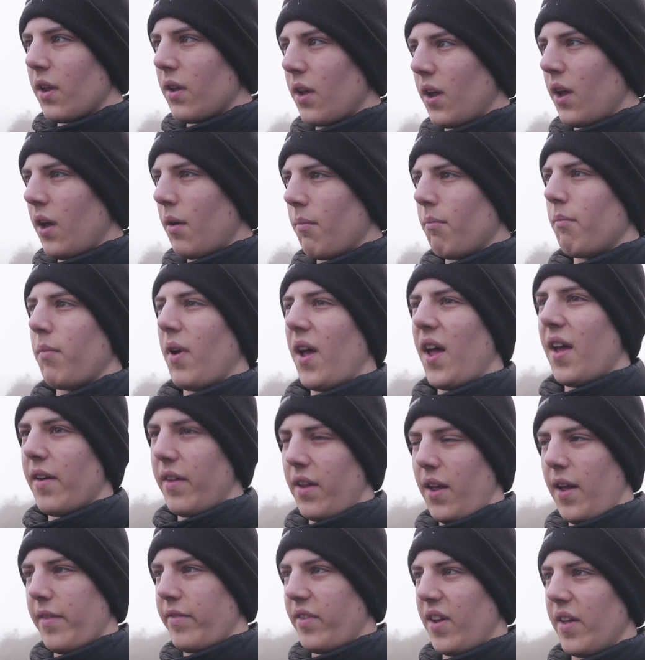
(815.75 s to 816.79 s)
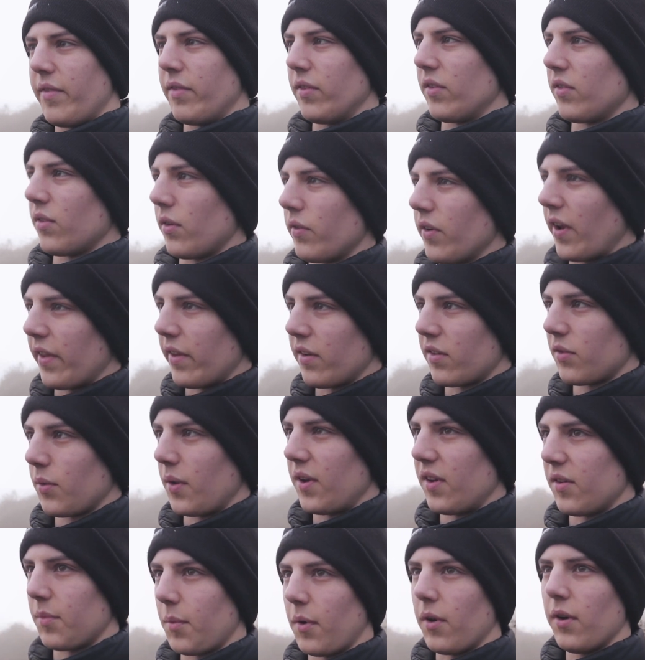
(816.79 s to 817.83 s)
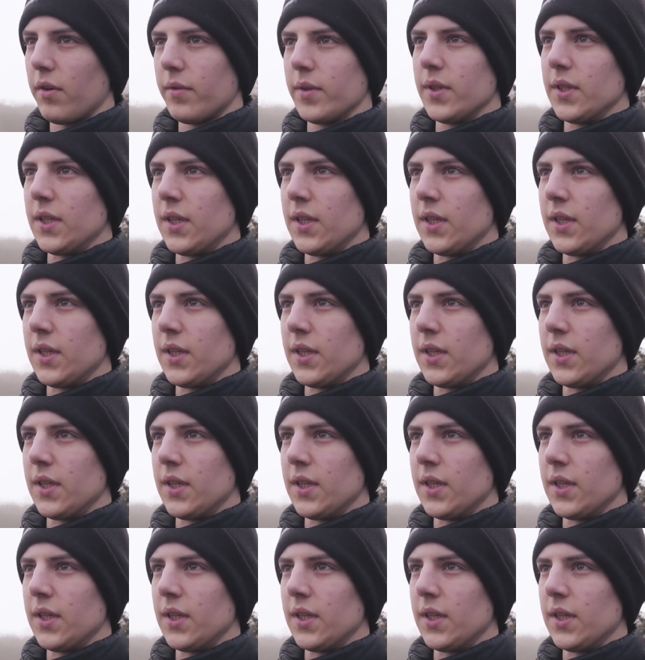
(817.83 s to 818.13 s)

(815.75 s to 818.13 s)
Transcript: Um, but f11 sort of like the sweet spot.